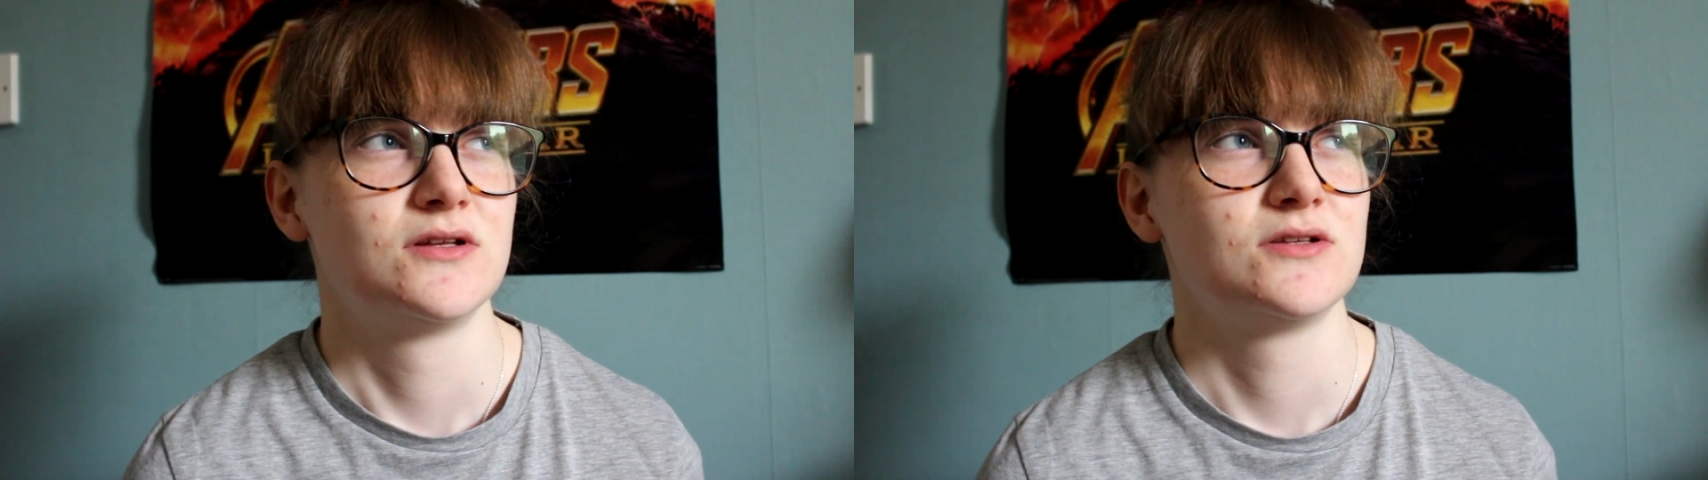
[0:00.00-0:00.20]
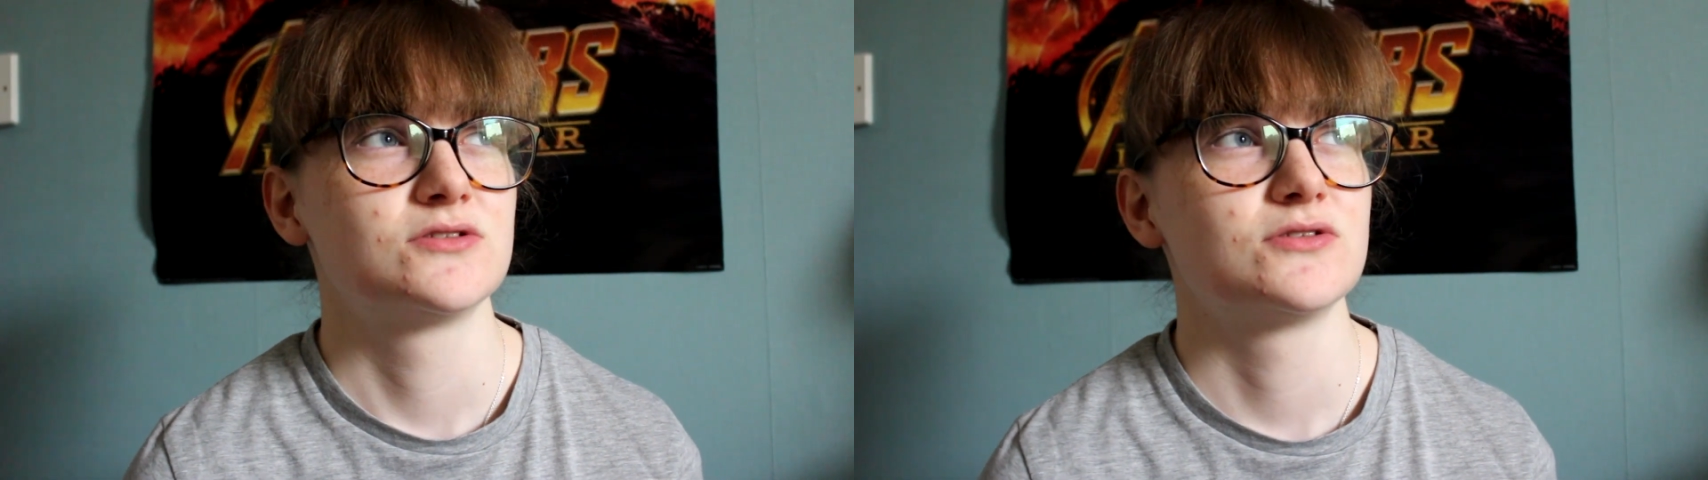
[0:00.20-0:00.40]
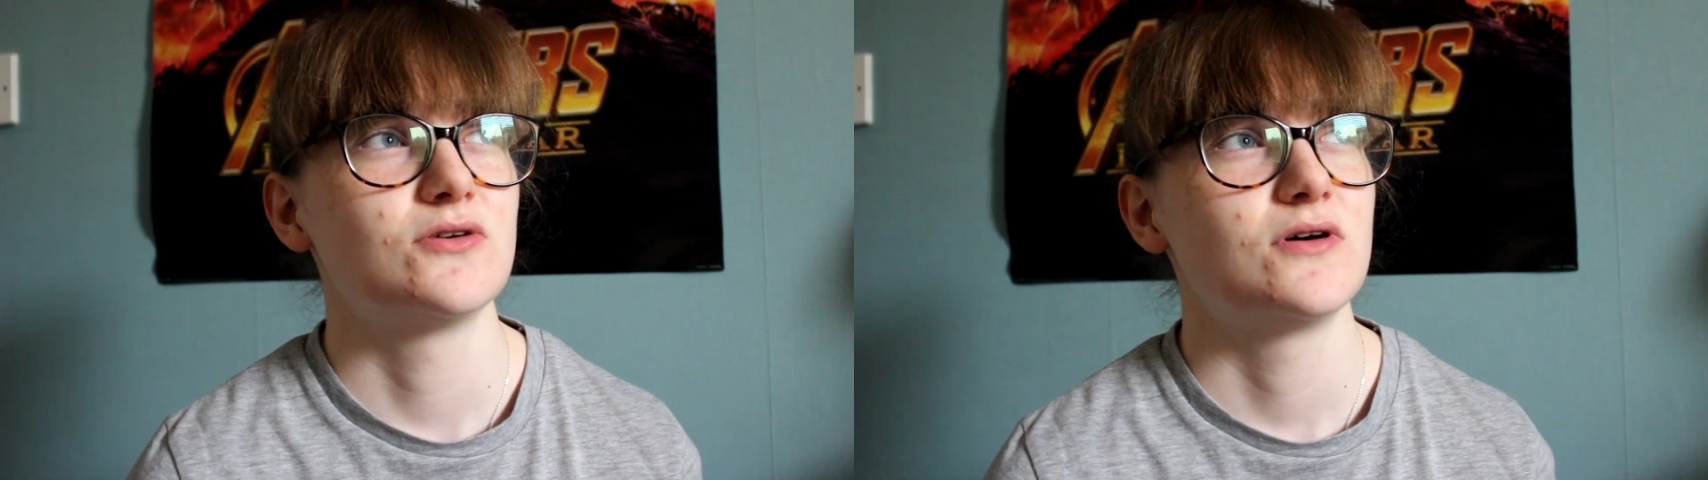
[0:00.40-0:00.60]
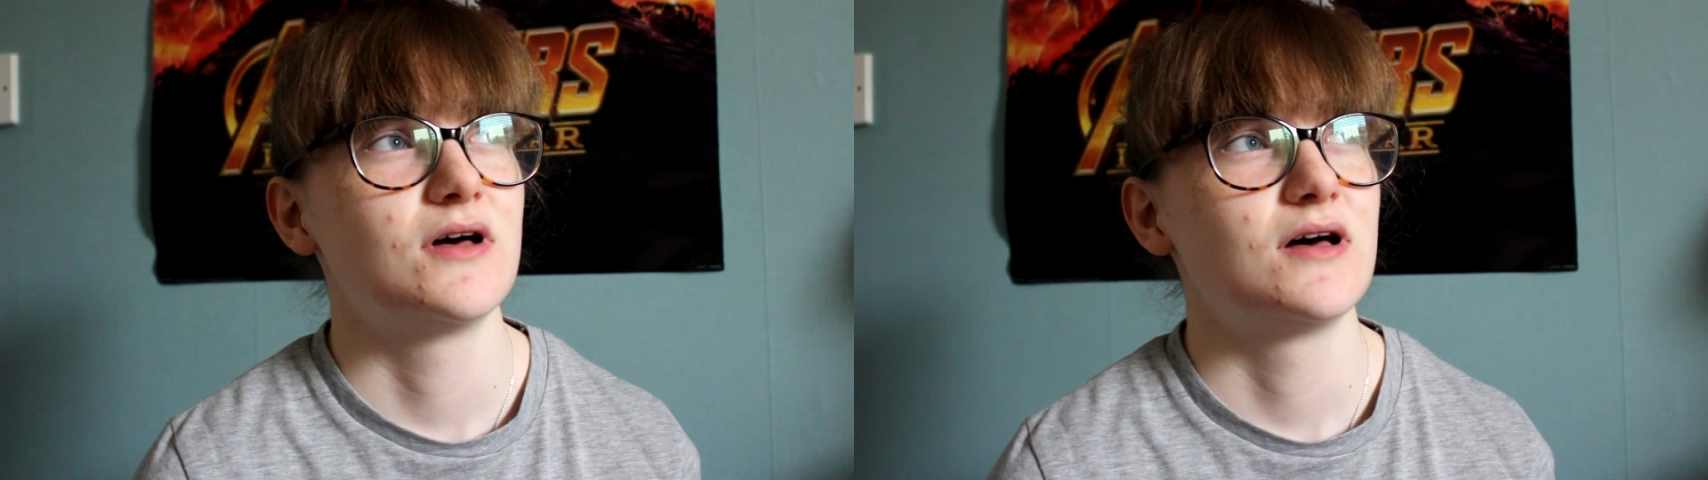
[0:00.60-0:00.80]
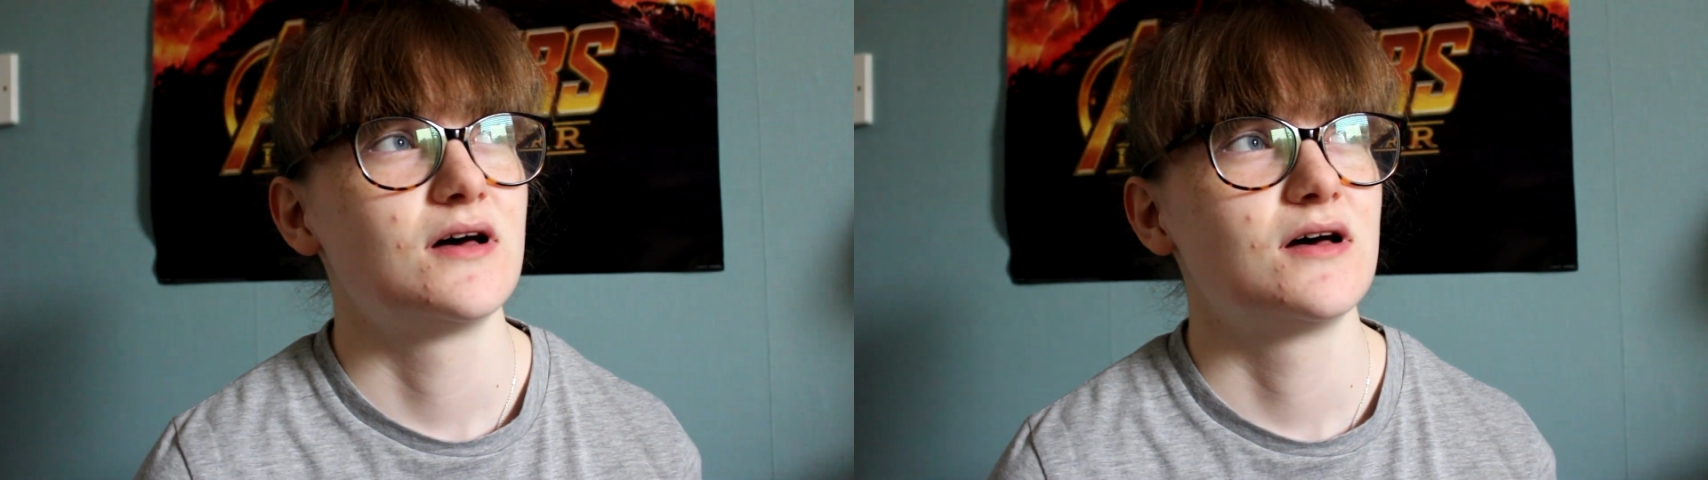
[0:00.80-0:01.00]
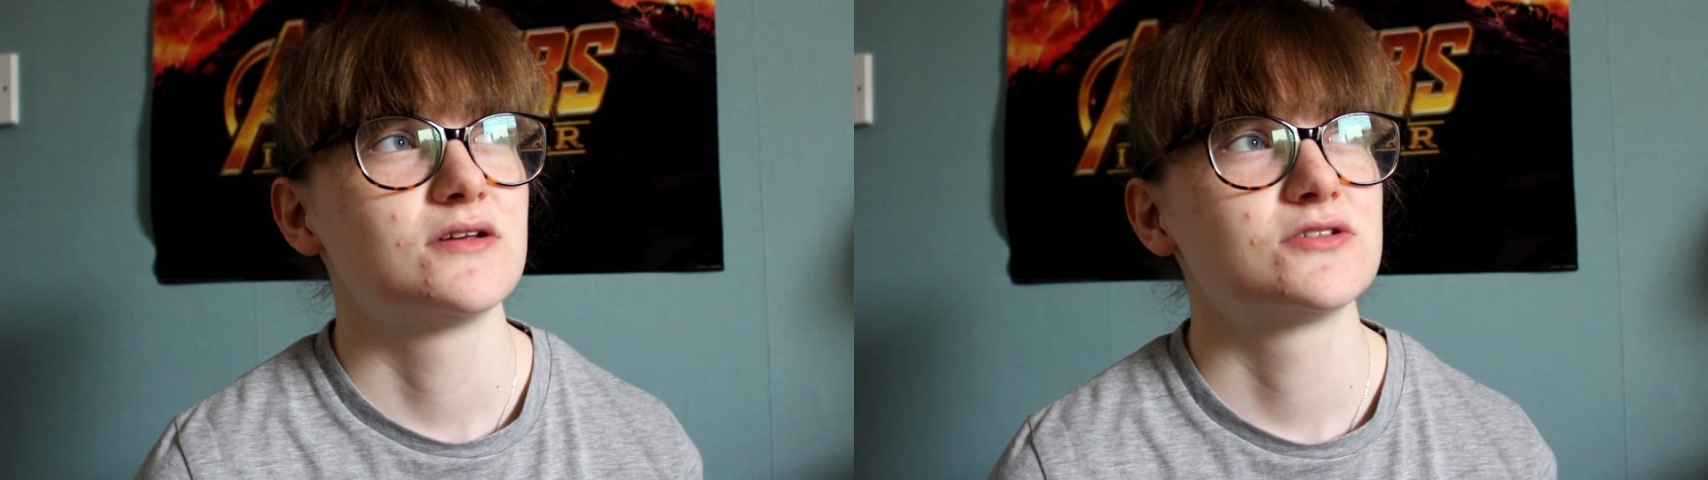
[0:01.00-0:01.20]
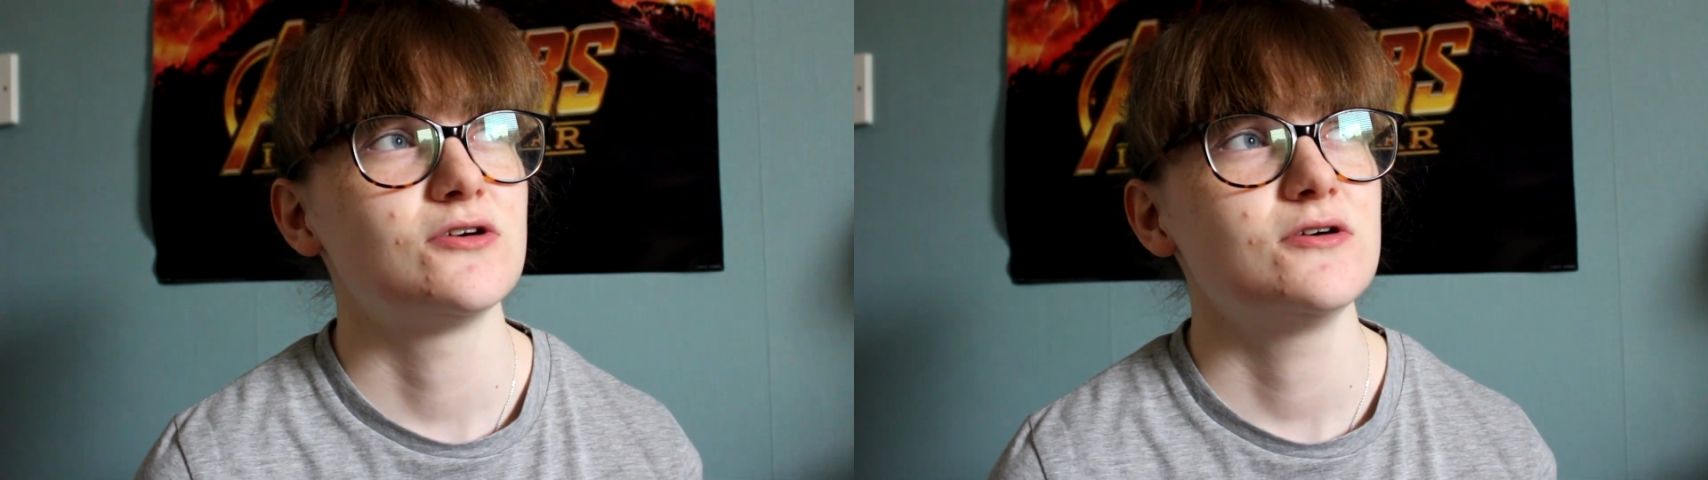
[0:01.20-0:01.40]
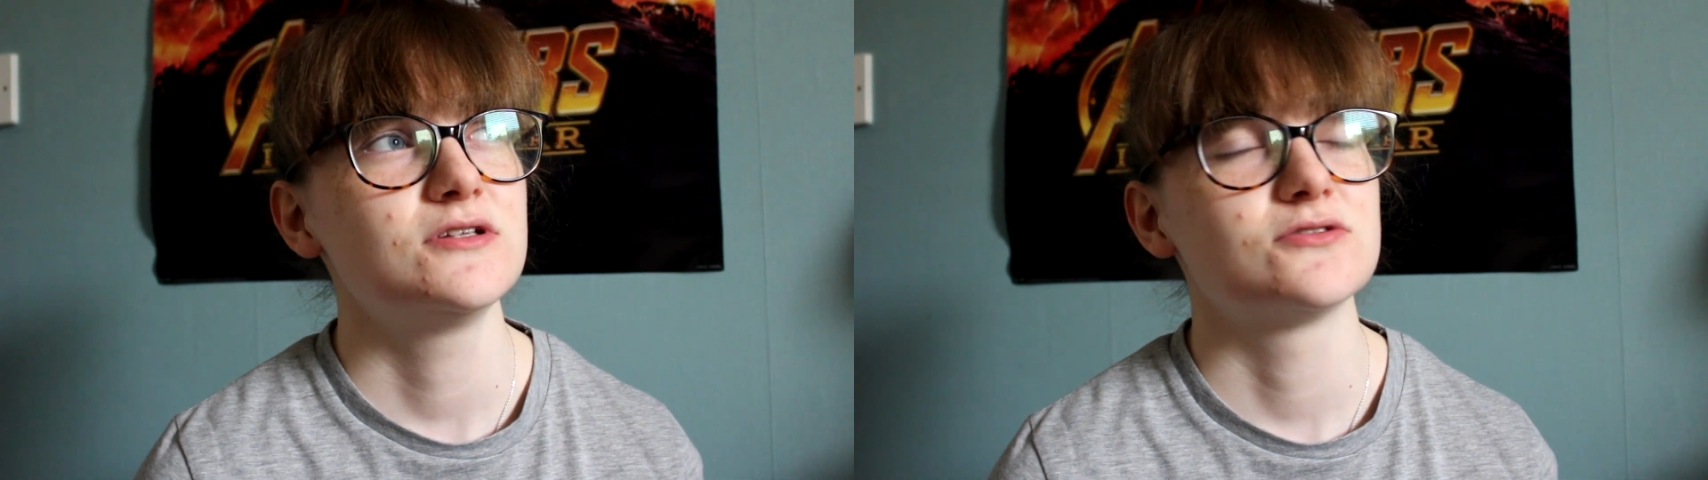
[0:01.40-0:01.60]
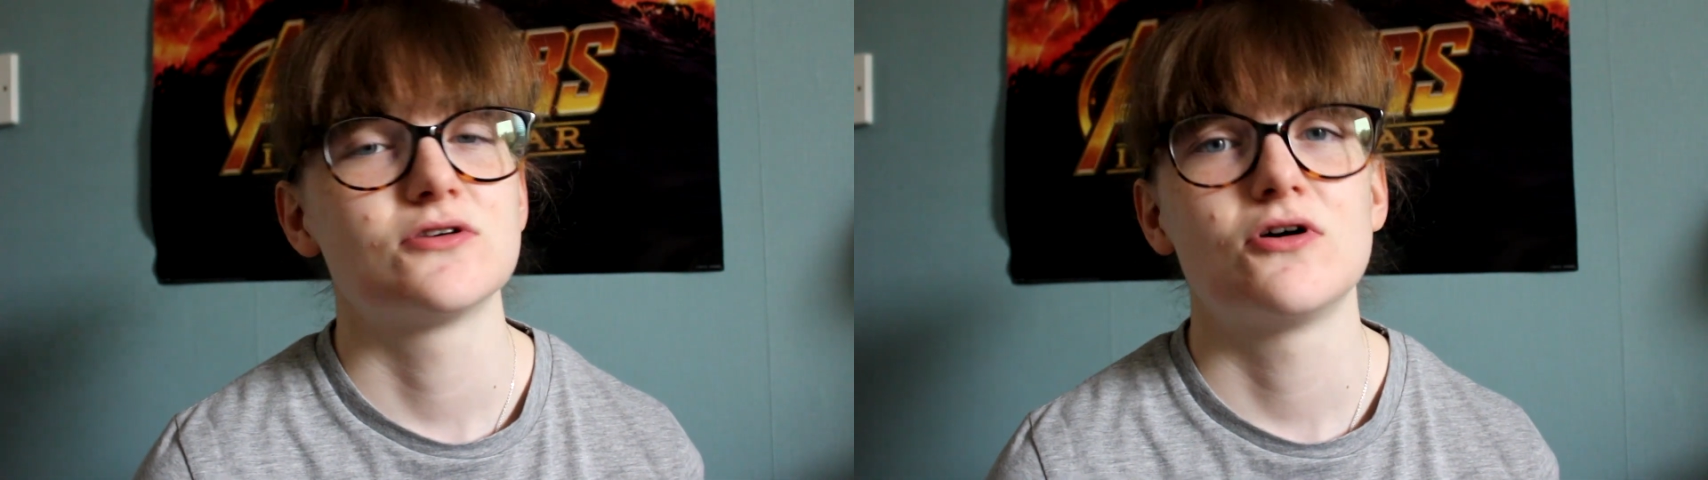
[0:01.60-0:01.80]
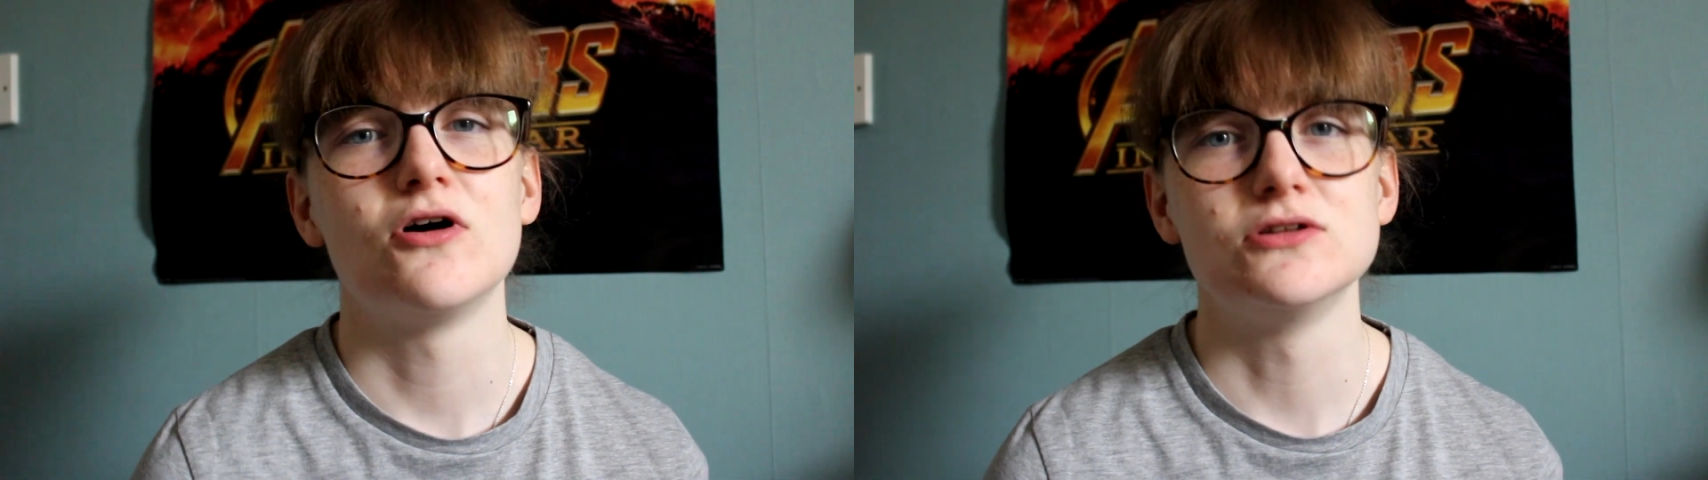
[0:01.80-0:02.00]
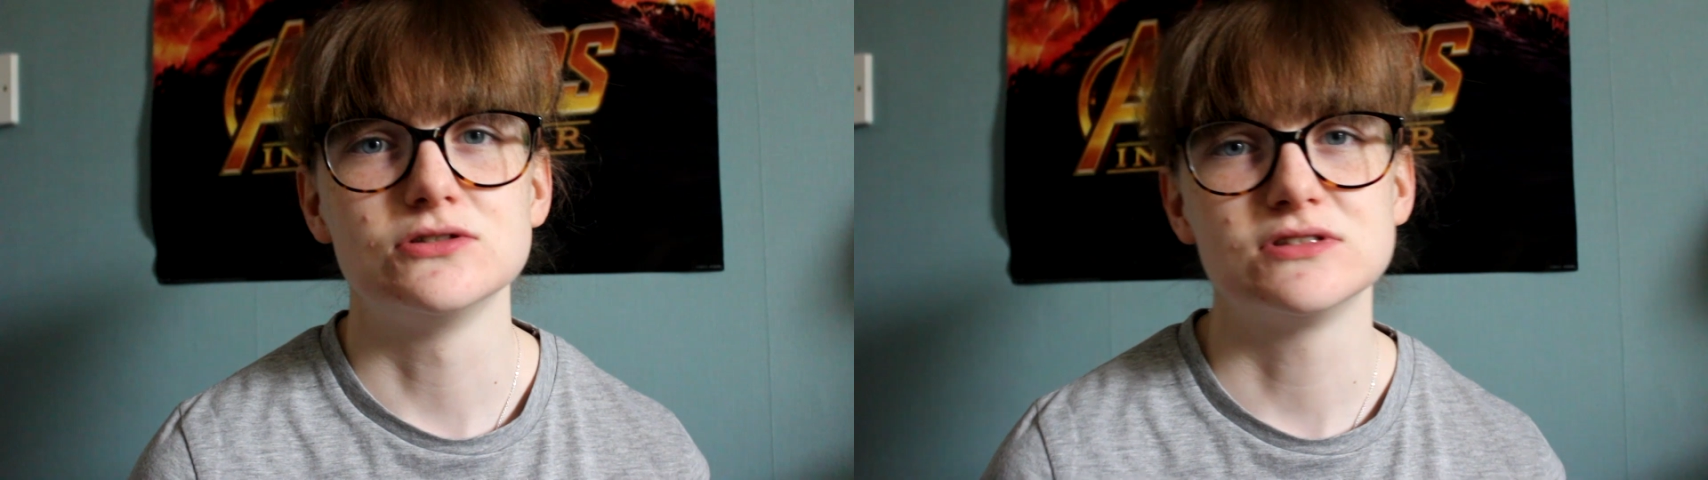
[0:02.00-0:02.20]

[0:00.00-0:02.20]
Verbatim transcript: so, uh, a solid or a hollow